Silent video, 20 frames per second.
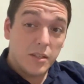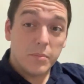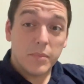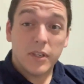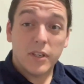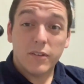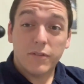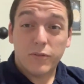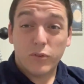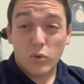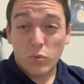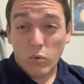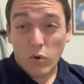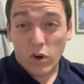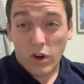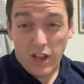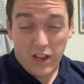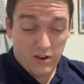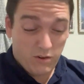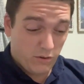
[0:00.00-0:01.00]
In a few more
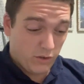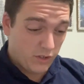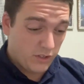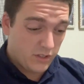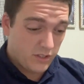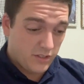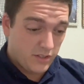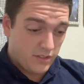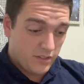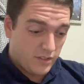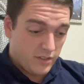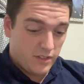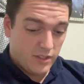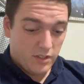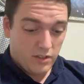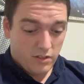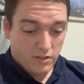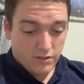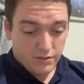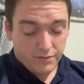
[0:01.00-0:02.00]
hours,
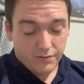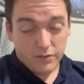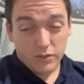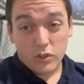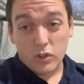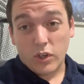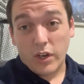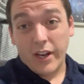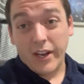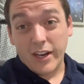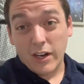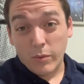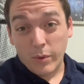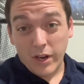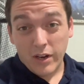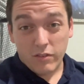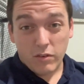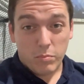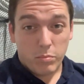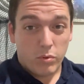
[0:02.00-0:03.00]
still crank away
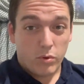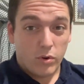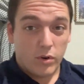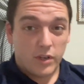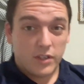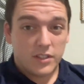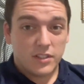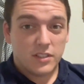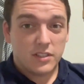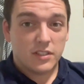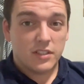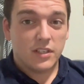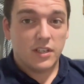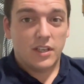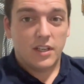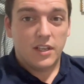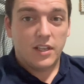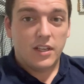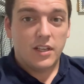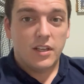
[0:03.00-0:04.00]
at reports.
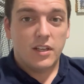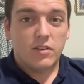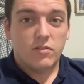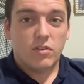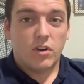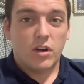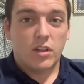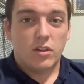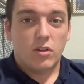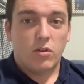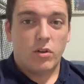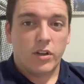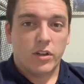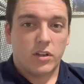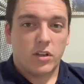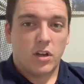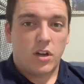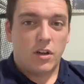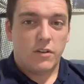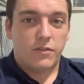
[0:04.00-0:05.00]
running low on
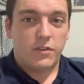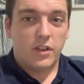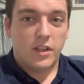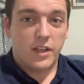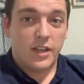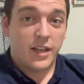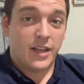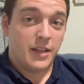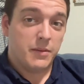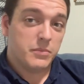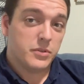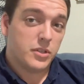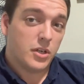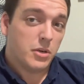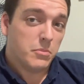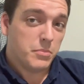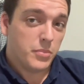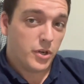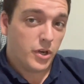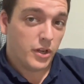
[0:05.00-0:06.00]
coffee. I've
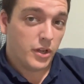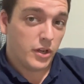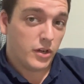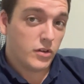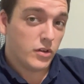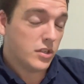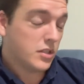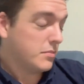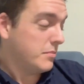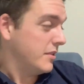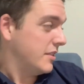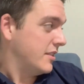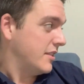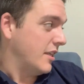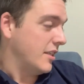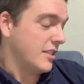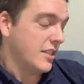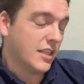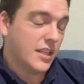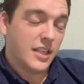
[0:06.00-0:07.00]
started burning a Christmas
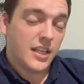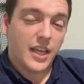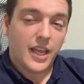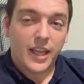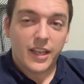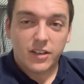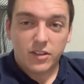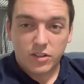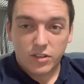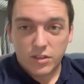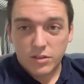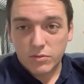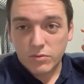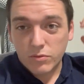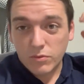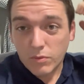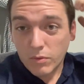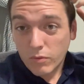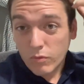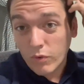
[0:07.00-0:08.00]
scented candle to
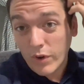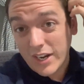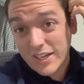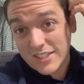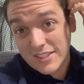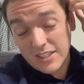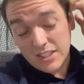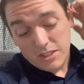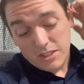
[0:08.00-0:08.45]
raise the